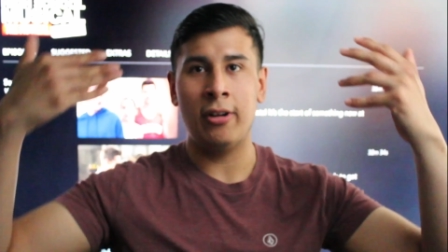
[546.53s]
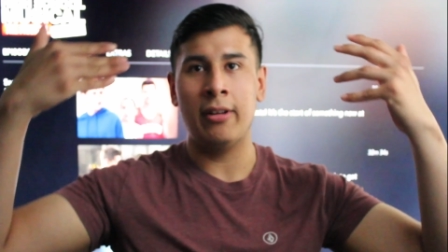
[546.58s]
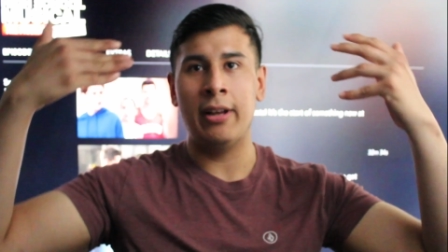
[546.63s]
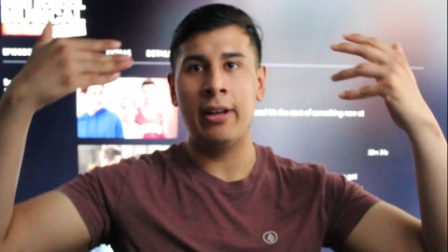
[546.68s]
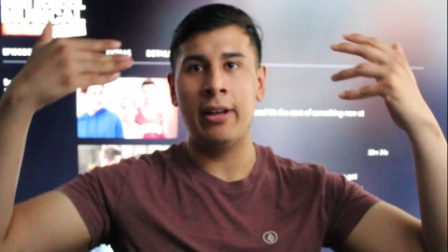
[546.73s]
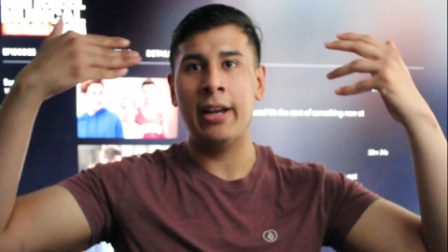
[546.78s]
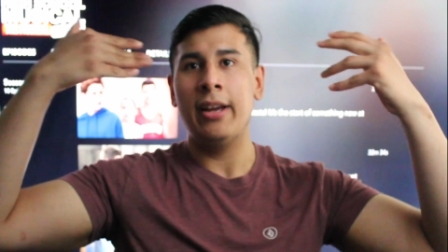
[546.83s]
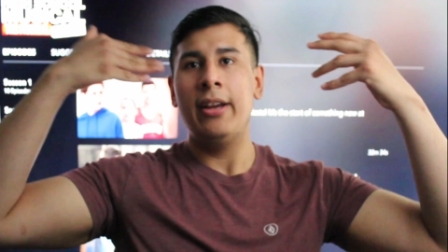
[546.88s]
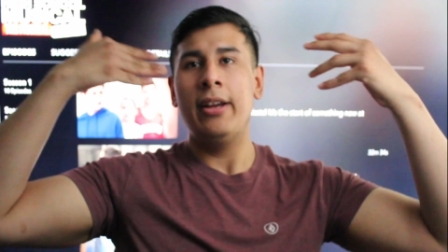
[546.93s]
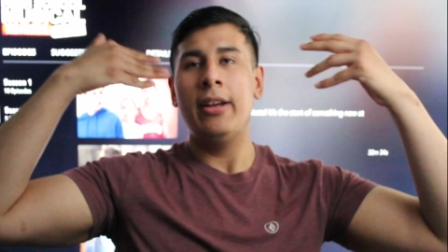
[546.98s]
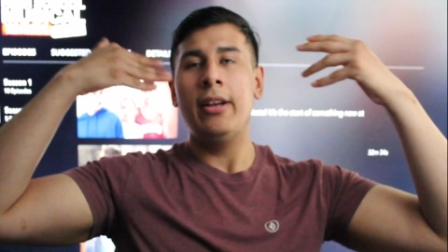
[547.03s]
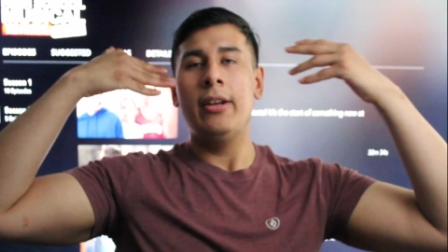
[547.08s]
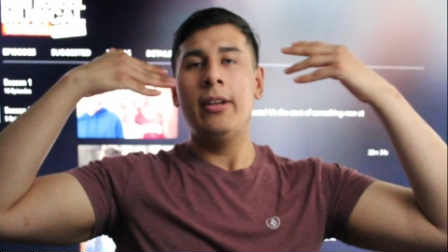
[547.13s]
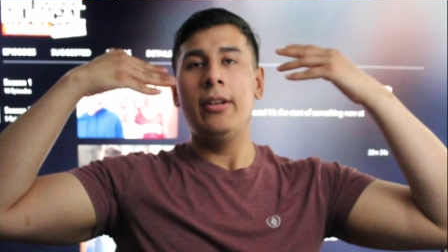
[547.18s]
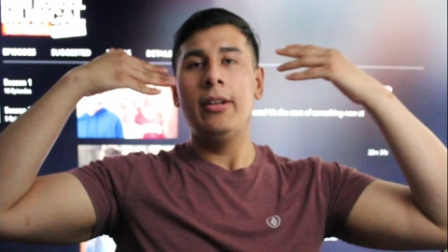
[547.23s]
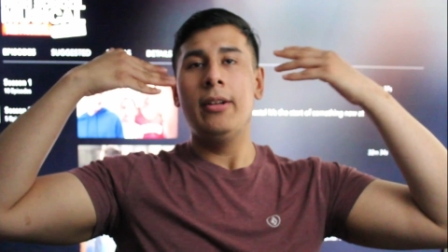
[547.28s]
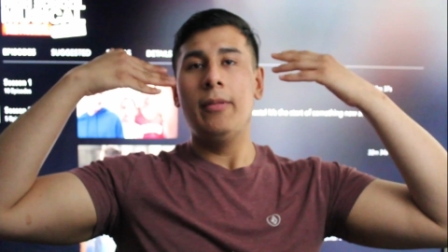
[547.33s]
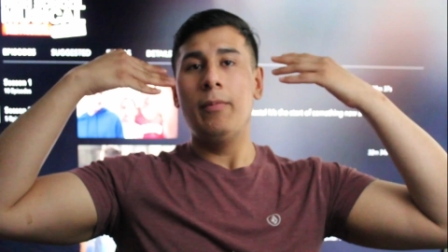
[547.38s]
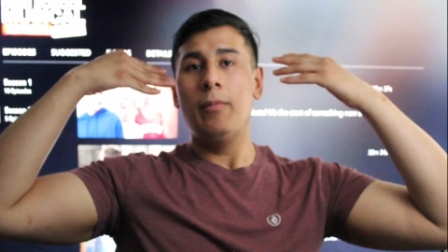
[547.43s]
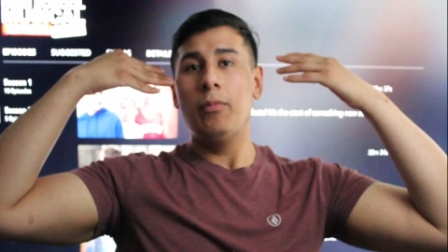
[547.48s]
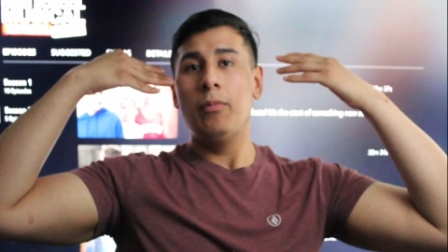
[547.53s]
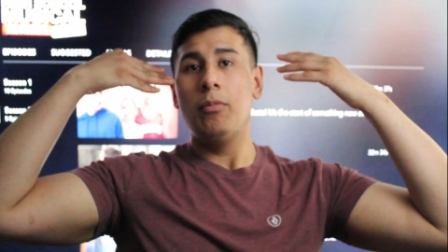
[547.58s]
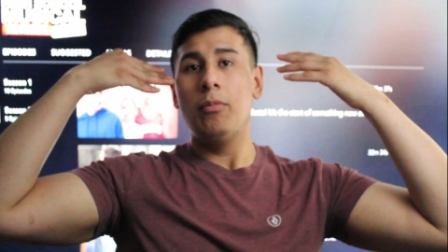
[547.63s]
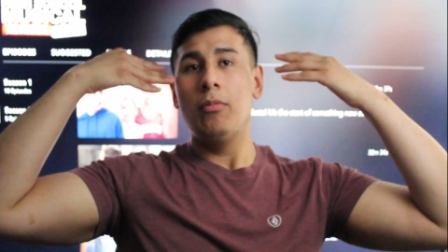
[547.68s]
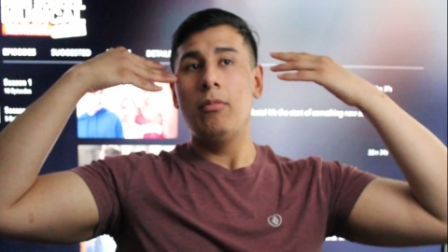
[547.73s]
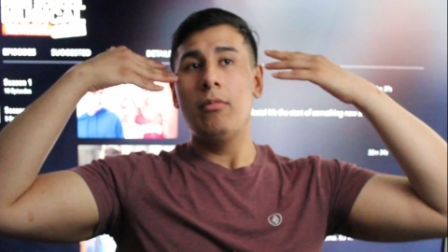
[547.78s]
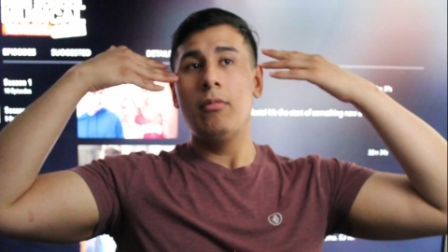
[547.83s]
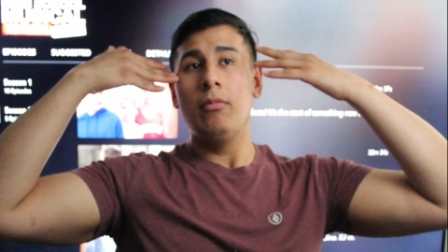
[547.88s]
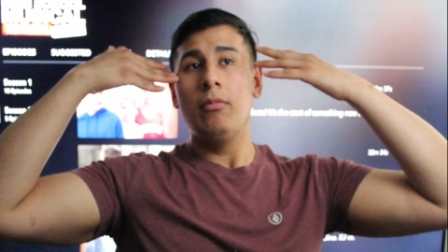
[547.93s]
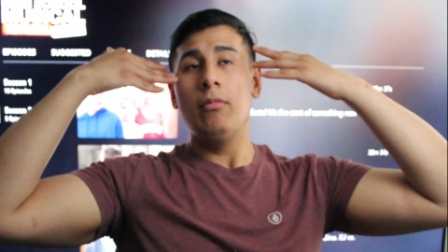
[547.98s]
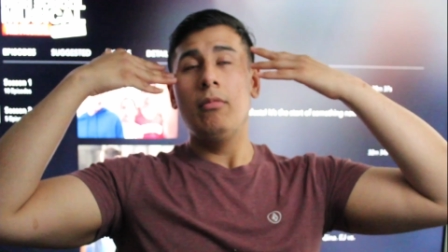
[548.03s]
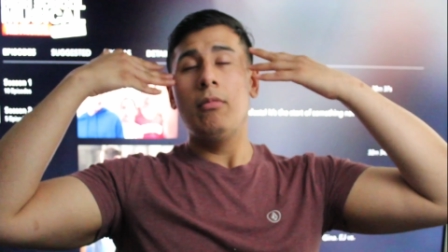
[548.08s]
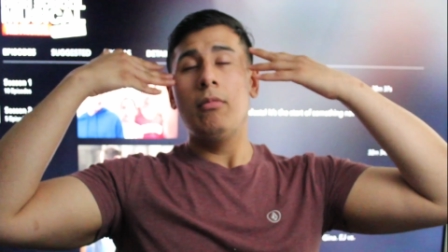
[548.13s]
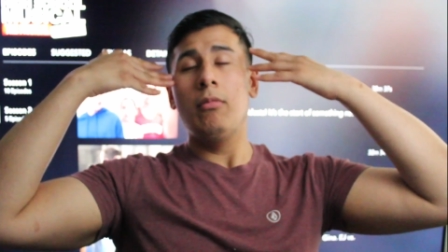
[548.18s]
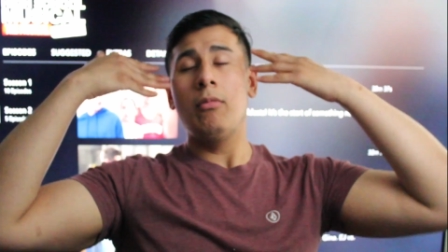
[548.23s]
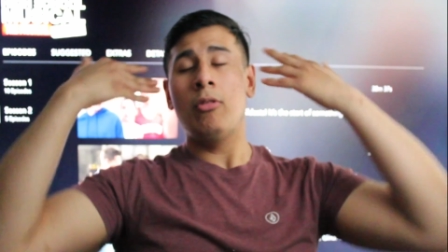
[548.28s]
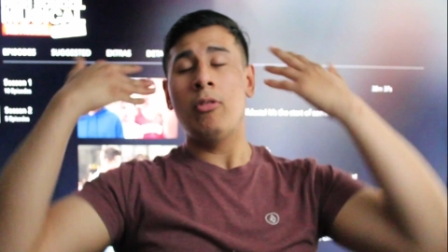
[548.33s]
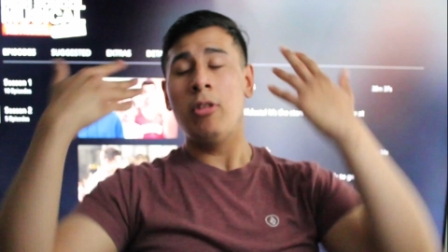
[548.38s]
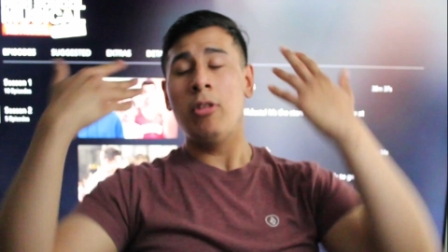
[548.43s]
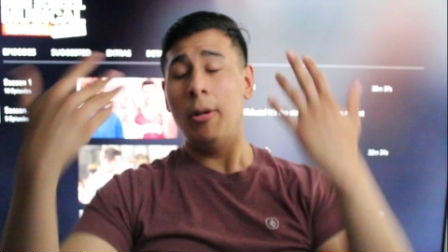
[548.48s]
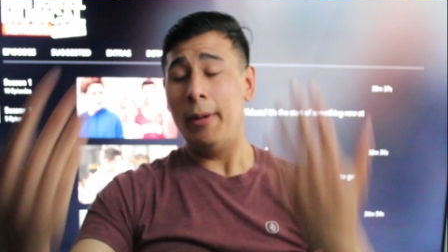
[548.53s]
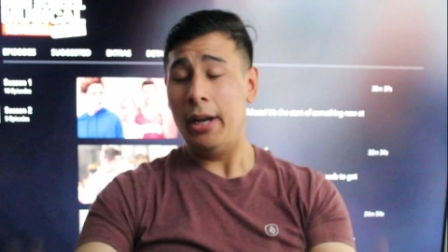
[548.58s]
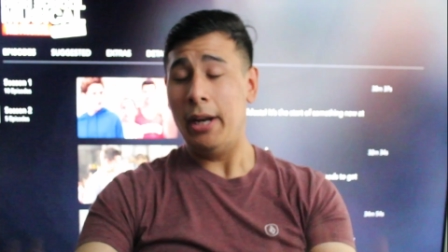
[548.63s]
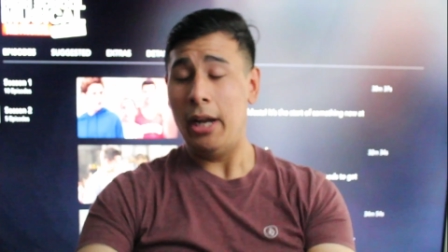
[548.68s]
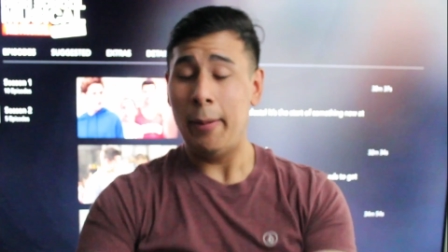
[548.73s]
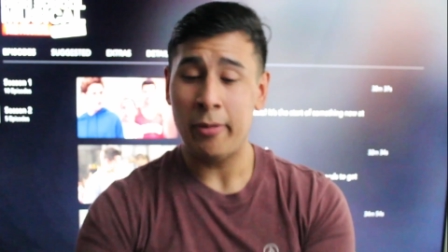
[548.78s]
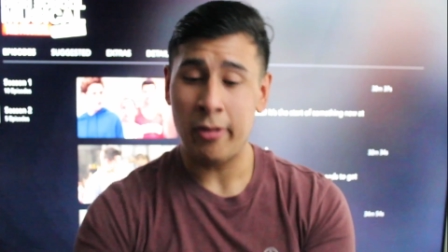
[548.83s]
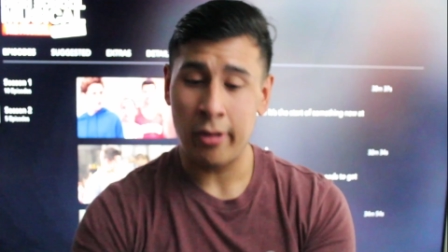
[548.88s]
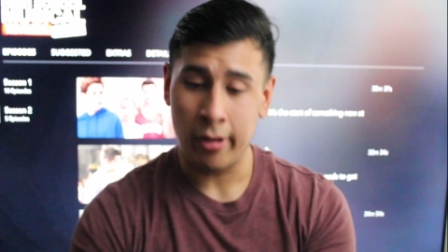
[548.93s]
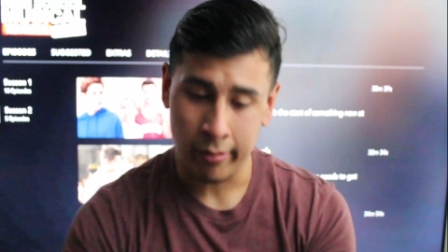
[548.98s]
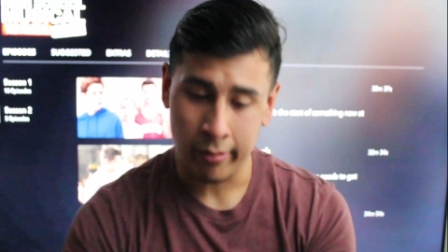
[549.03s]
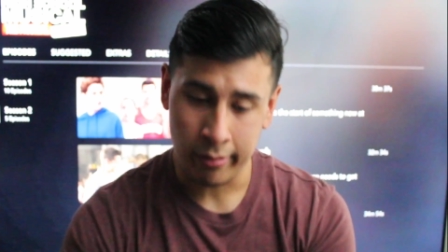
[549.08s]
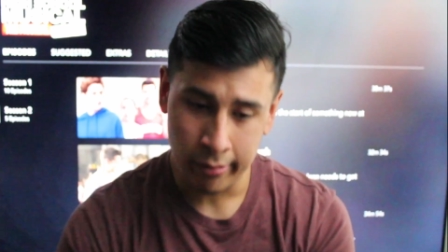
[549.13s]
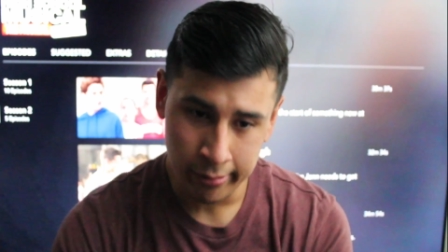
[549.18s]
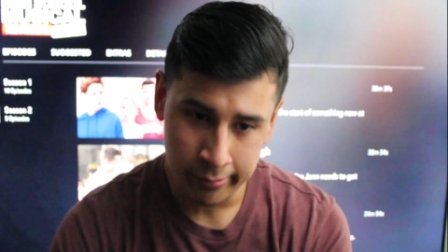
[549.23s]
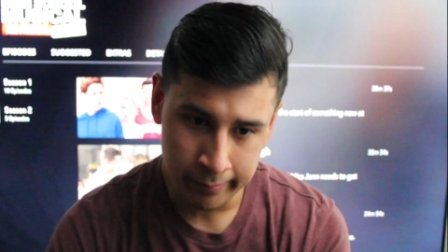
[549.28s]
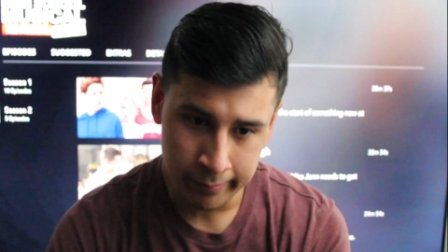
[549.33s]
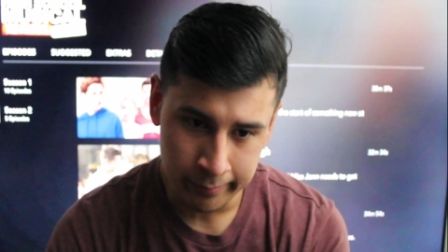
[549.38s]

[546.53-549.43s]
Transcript: like so many episodes.